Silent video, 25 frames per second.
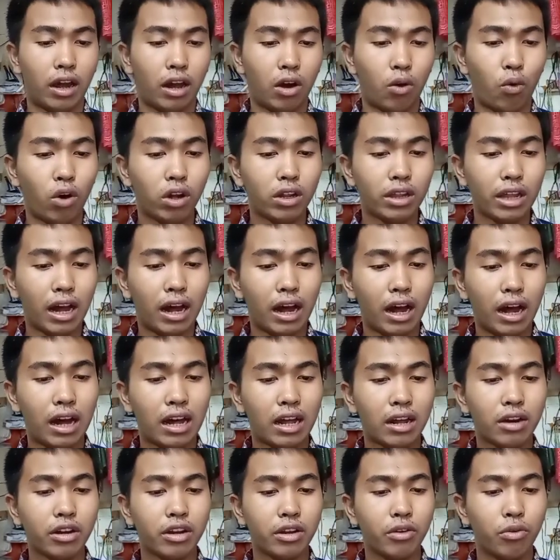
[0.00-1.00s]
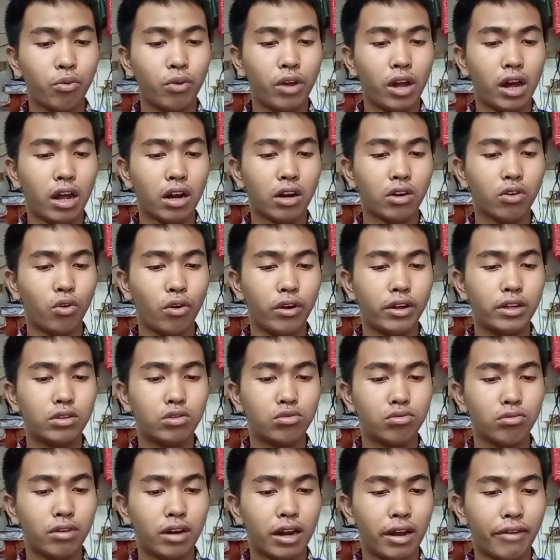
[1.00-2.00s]
What are we are going
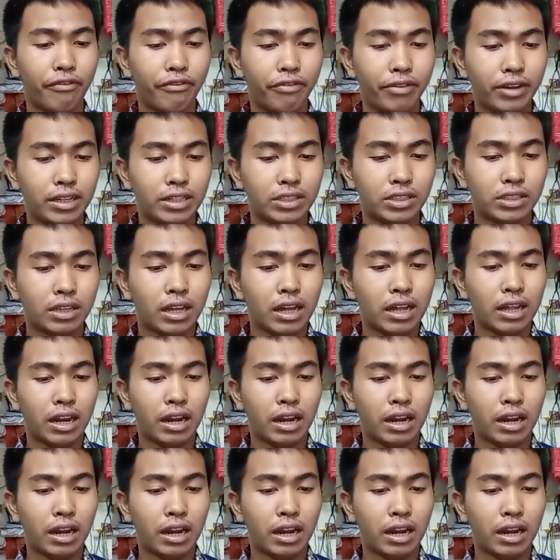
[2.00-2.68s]
to revise?